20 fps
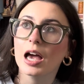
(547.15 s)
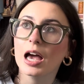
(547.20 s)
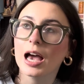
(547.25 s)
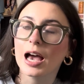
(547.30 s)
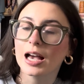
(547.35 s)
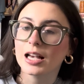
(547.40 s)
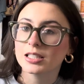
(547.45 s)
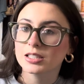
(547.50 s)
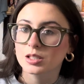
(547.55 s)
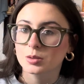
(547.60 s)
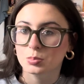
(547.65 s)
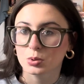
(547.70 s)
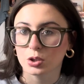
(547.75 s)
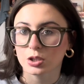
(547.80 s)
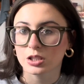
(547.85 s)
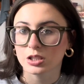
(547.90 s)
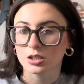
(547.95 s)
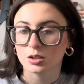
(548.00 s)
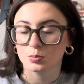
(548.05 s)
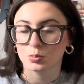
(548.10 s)
as the book
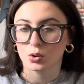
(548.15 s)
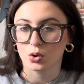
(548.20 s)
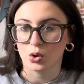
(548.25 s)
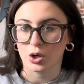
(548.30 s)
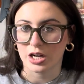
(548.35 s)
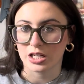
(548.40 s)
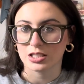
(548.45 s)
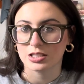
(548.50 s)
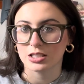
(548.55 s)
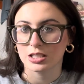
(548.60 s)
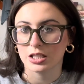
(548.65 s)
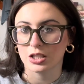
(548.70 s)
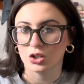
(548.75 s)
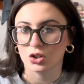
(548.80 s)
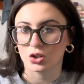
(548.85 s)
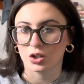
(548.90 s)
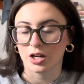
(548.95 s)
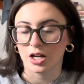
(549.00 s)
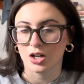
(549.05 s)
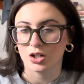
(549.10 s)
is progressing and you're
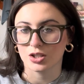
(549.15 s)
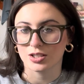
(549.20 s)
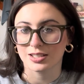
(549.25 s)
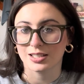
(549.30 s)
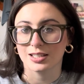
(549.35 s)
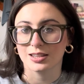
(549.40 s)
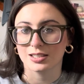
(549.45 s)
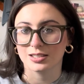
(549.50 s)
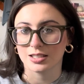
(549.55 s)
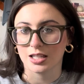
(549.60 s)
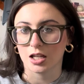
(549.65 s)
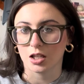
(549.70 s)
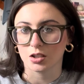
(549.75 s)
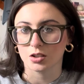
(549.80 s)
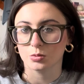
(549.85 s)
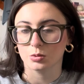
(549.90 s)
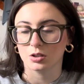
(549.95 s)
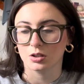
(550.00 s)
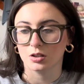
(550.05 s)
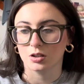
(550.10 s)
kind of just in this house
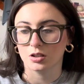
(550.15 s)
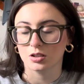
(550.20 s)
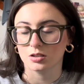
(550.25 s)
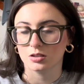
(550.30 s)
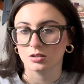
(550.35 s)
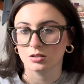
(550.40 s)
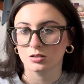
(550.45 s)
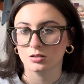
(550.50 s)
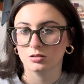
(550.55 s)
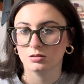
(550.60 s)
with these